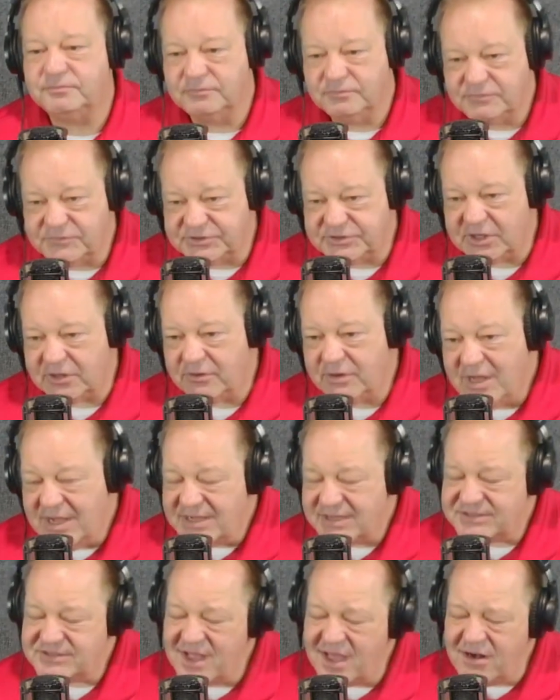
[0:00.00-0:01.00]
So
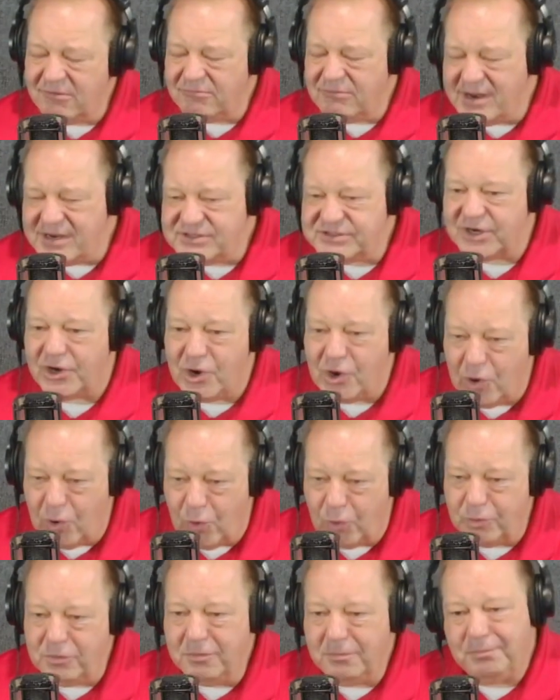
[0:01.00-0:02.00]
it's not a rent to
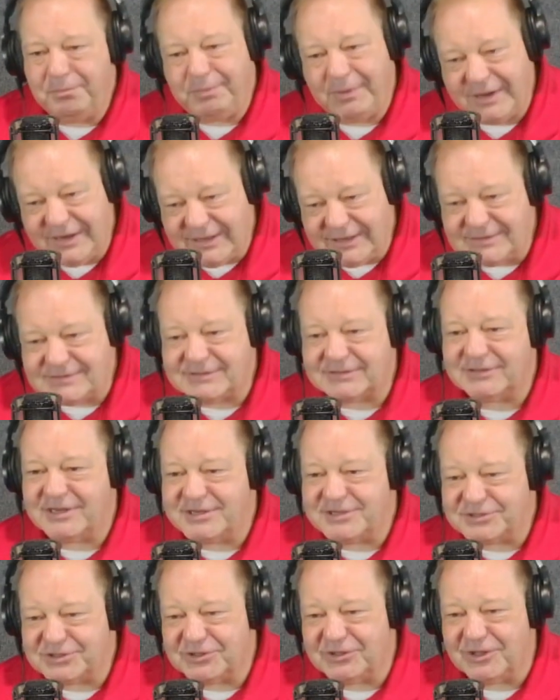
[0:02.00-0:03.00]
own, but
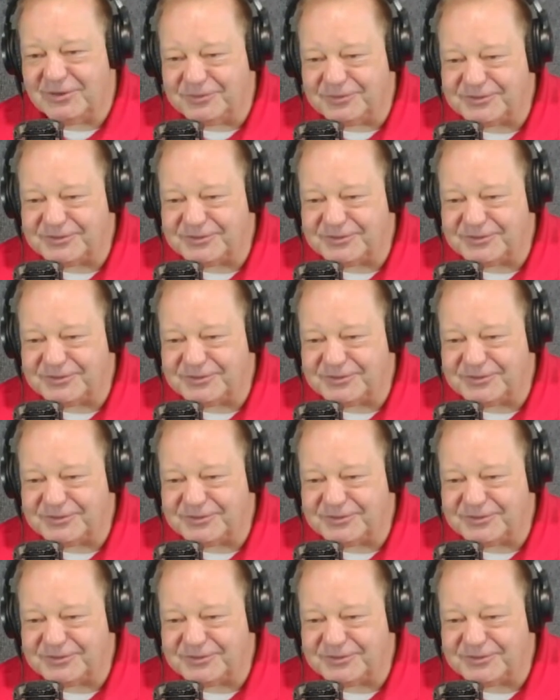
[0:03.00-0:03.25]
it's close.